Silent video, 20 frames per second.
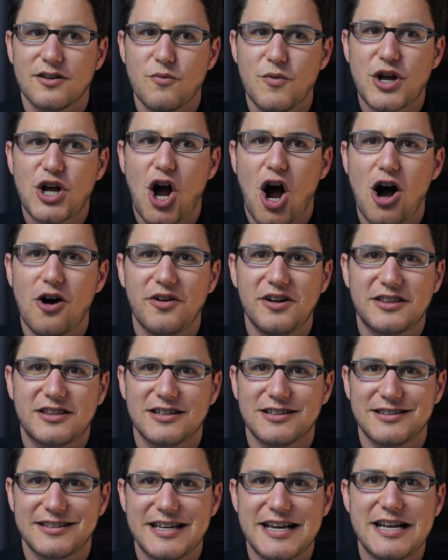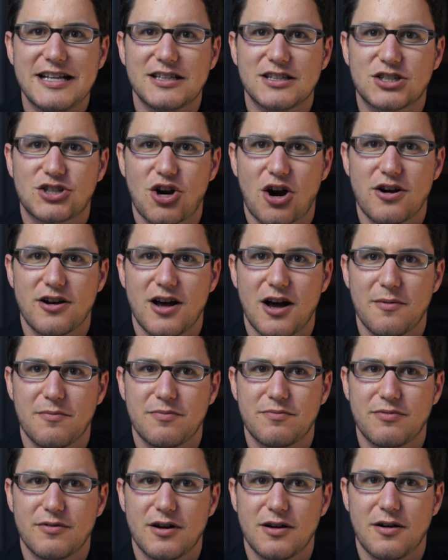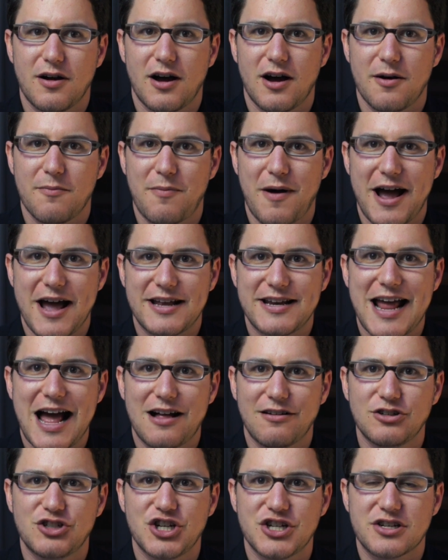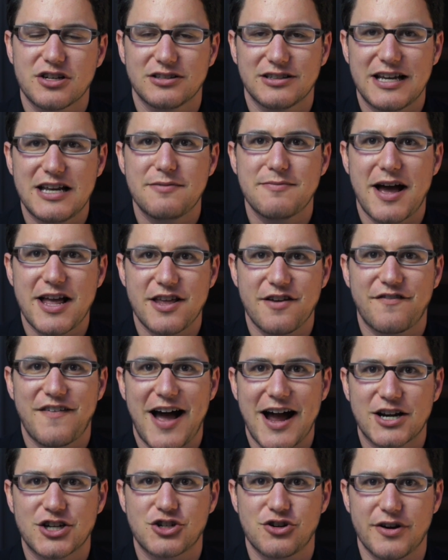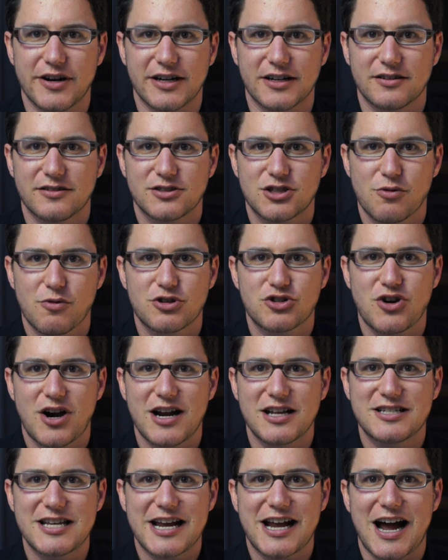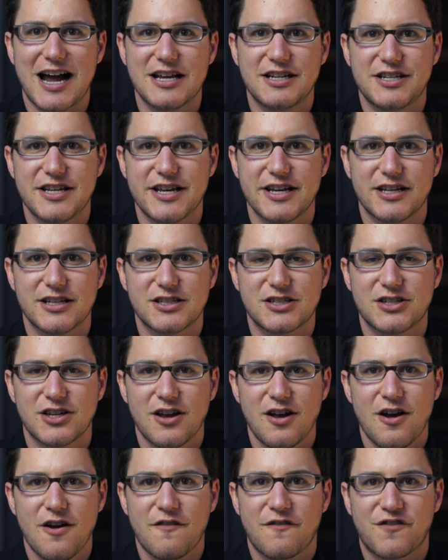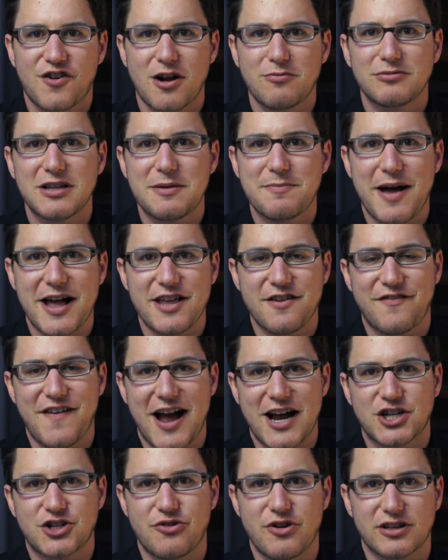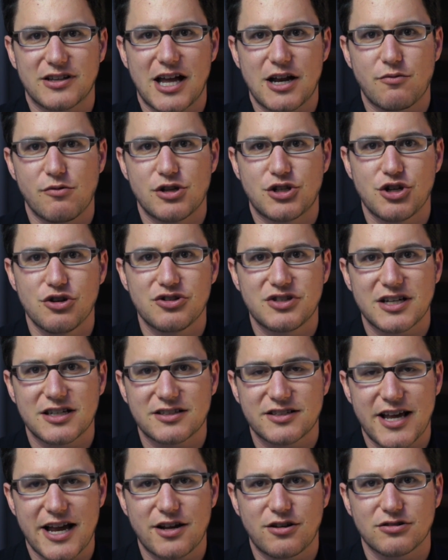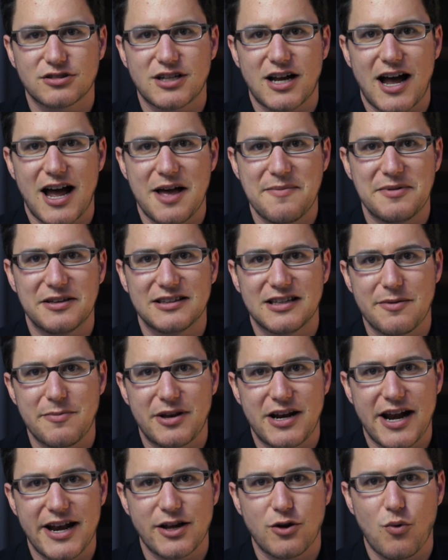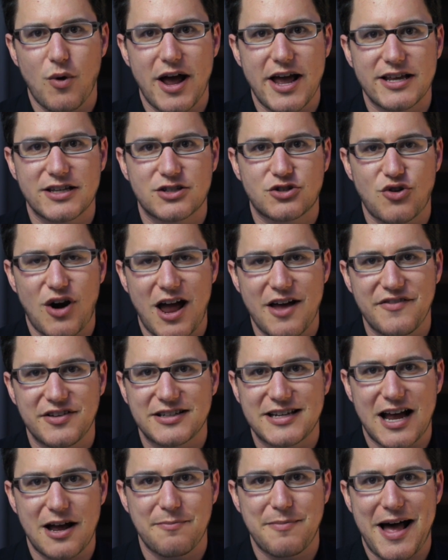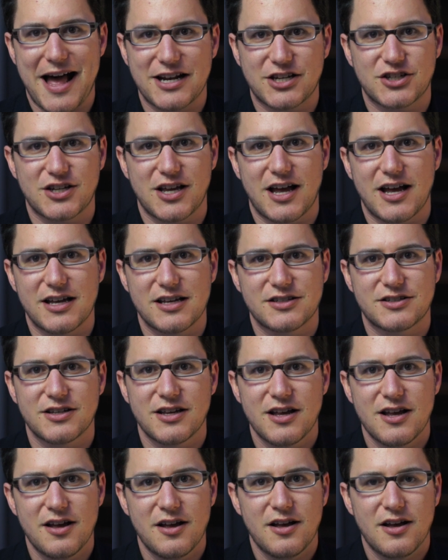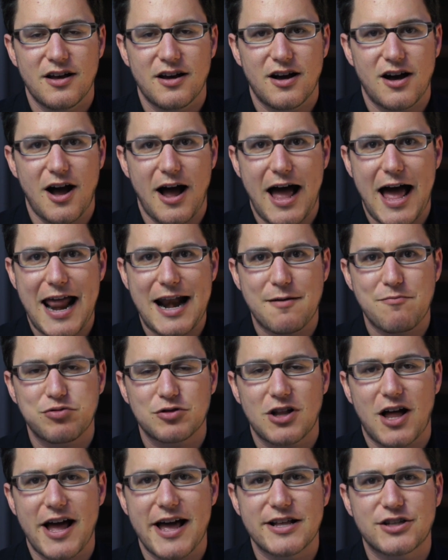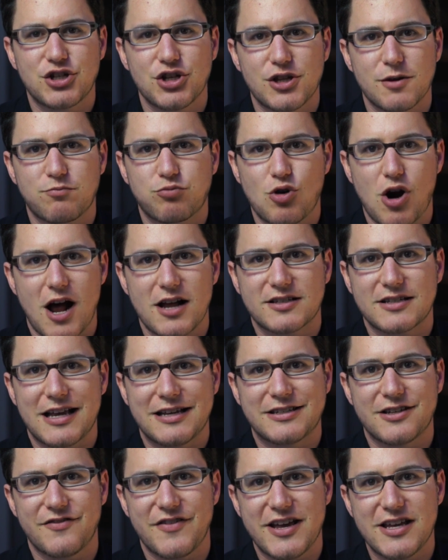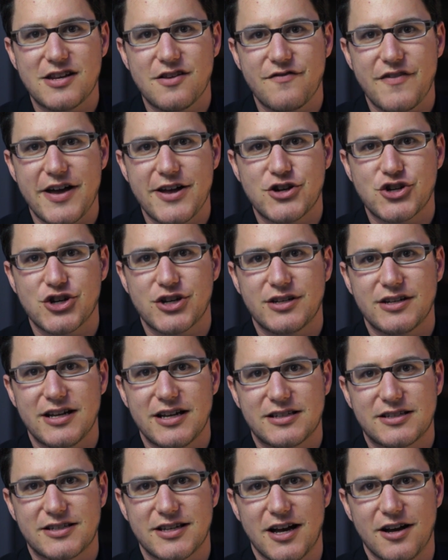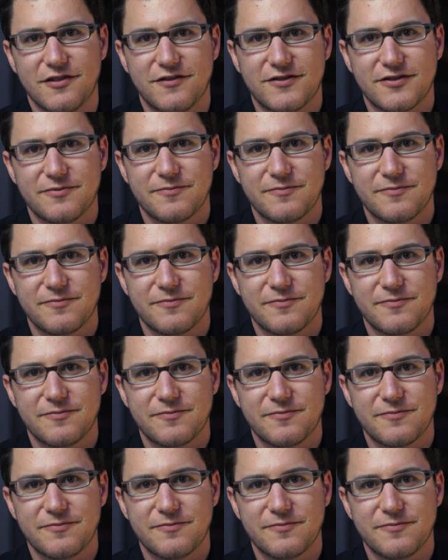We call it the Lean Startup by analogy to lean manufacturing. So we're trying to take ideas from lean manufacturing, like reducing cycle time, eliminating waste, driving down batch size, and apply it to the process of innovation itself.